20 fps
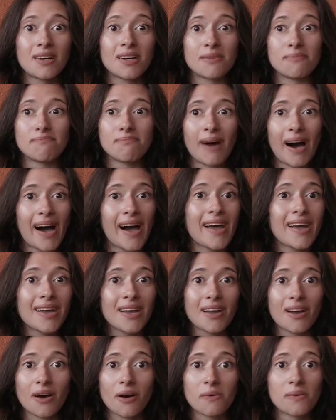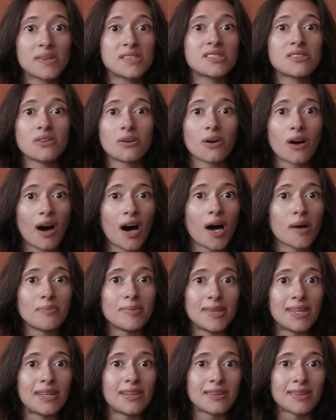my original
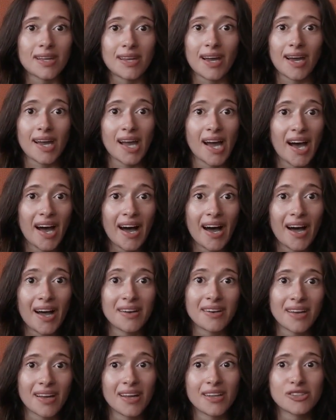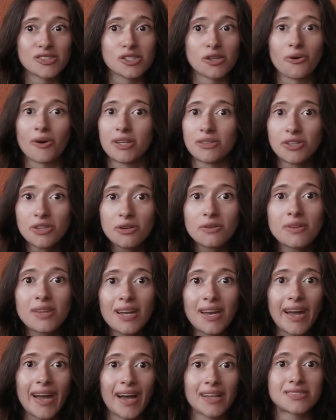copy that I had. And so I knew
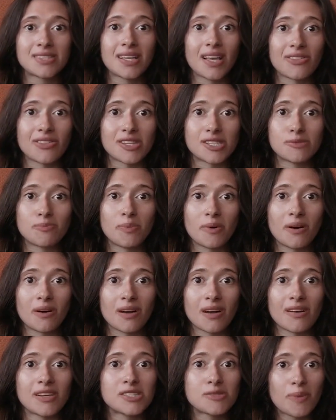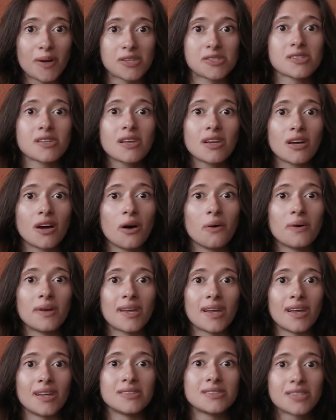that I had to get this book, especially
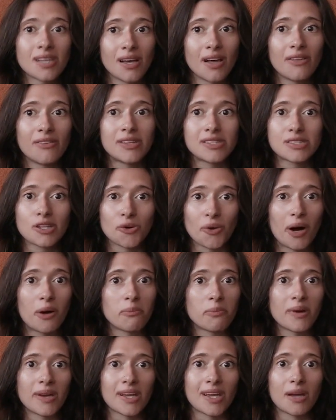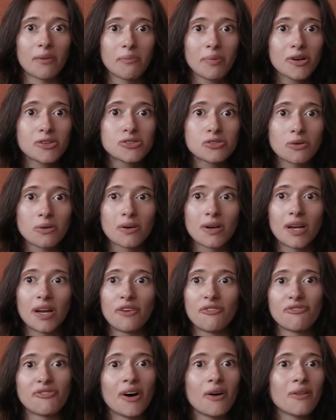going into this groundbreaking bookstore.
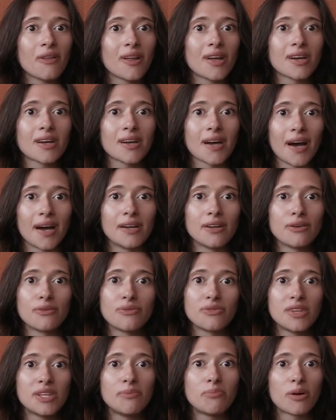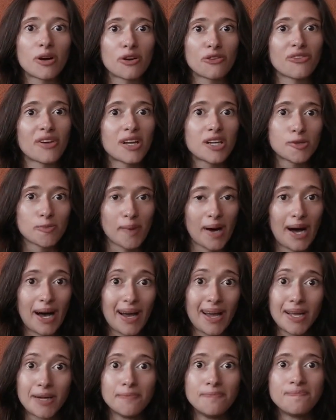It felt like kind of the perfect
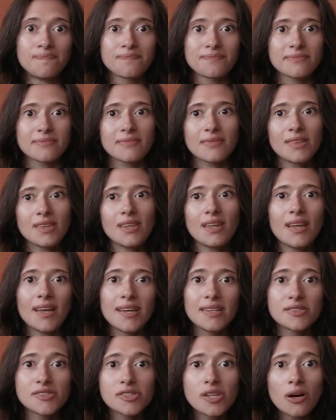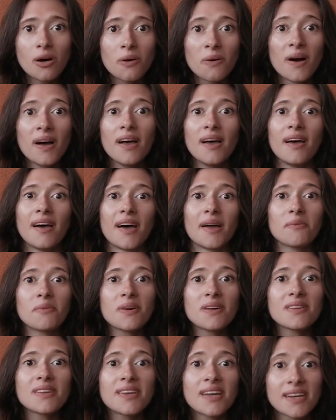buy. And so I'm
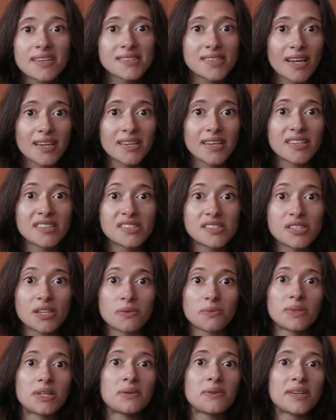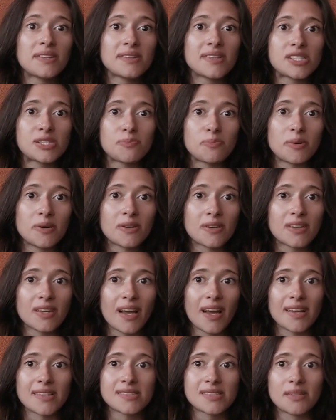really excited to reread this book
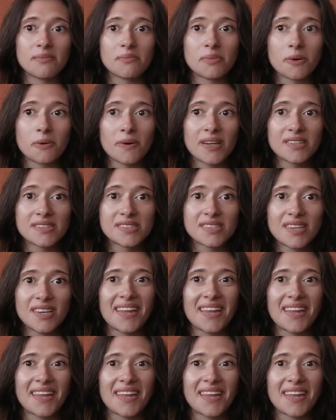at some point